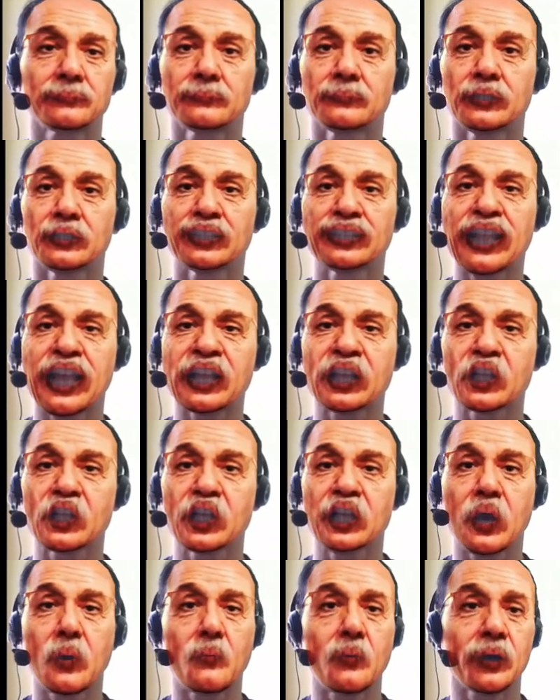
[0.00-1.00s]
It's not
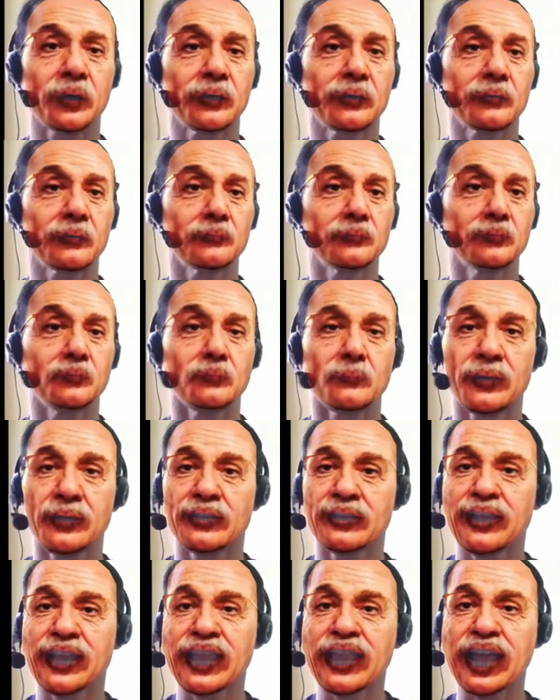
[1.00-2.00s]
working good way
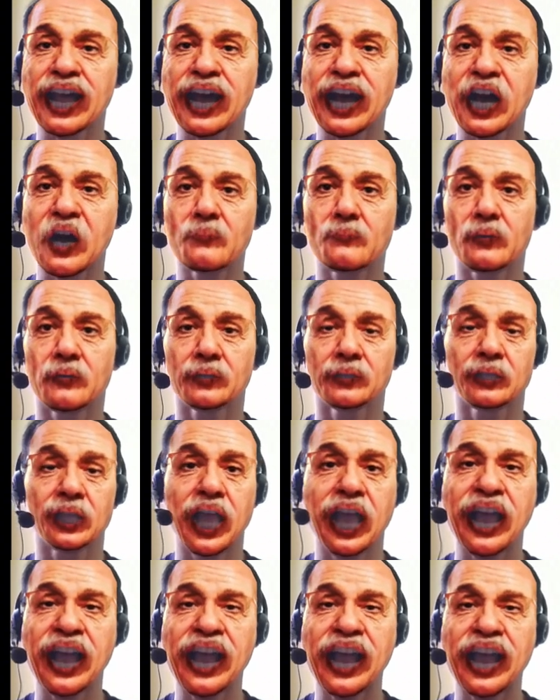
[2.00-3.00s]
now, but
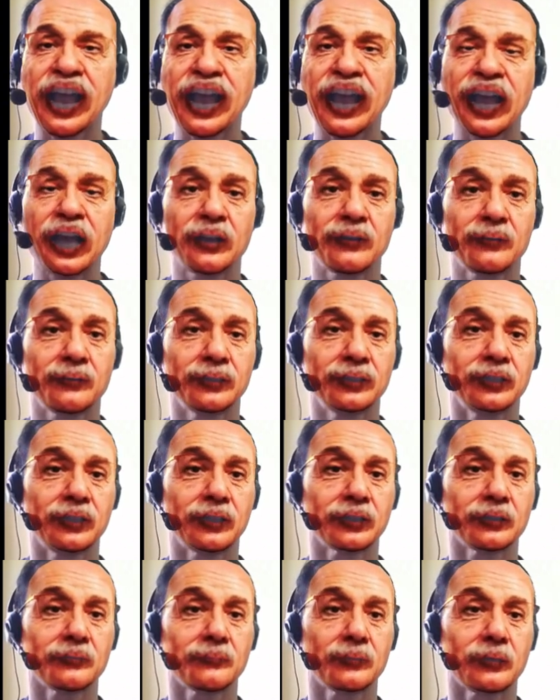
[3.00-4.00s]
yeah,
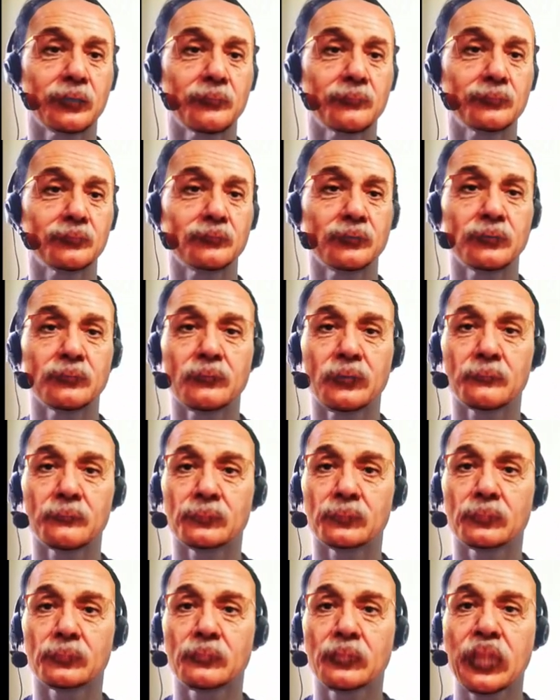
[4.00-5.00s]
sometimes when you have
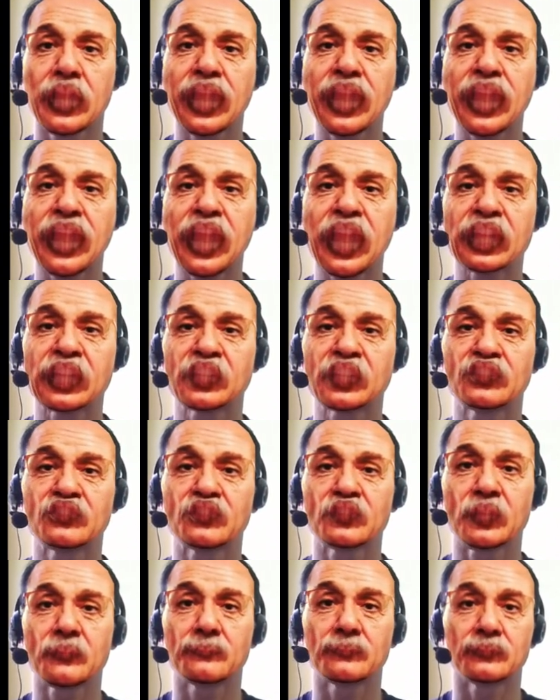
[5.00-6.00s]
a
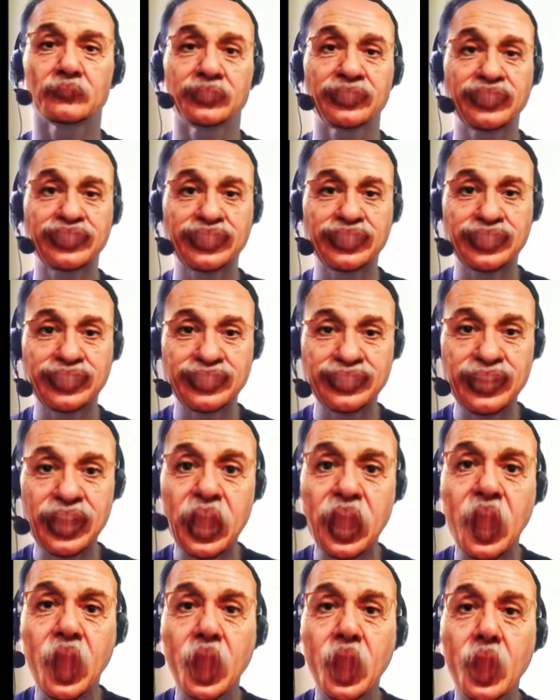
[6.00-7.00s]
trouble
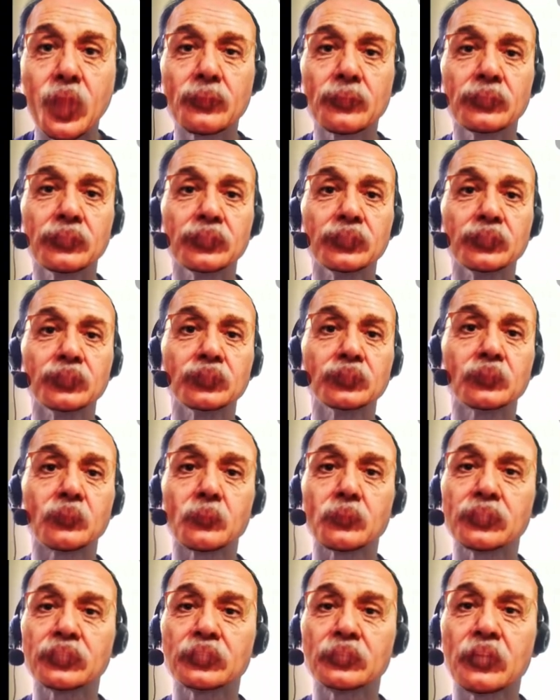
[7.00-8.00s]
in
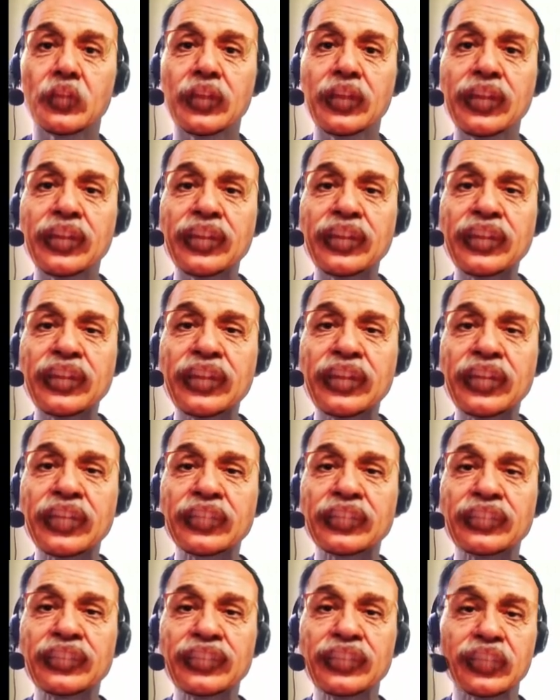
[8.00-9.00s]
showing the
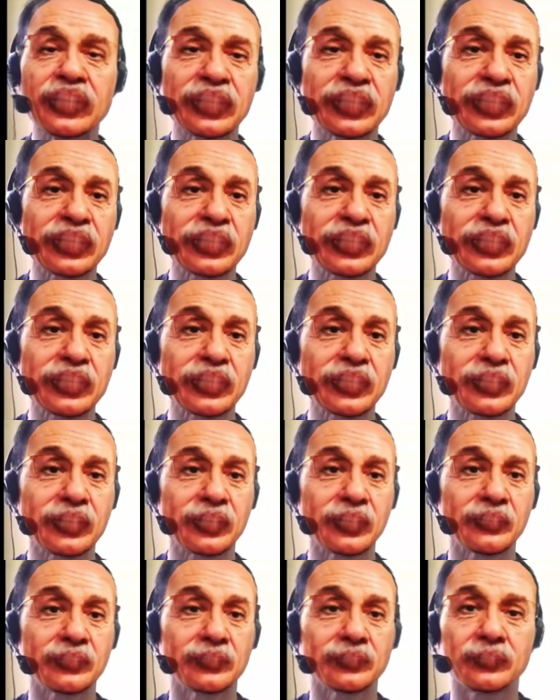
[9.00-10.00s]
teeth
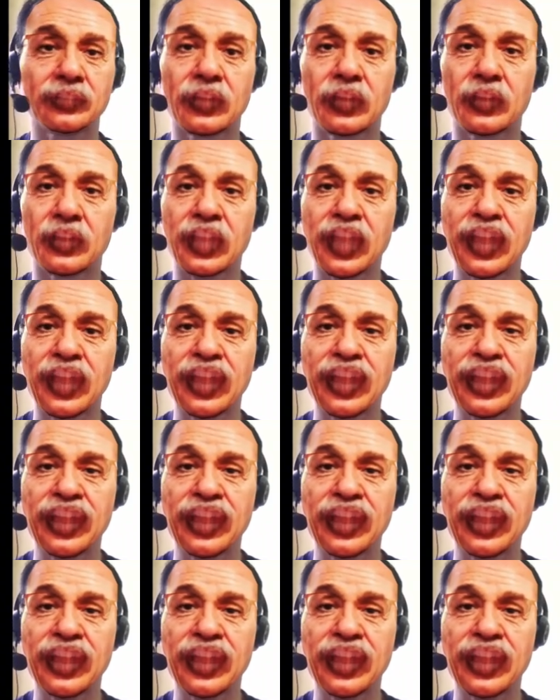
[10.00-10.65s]
and the color,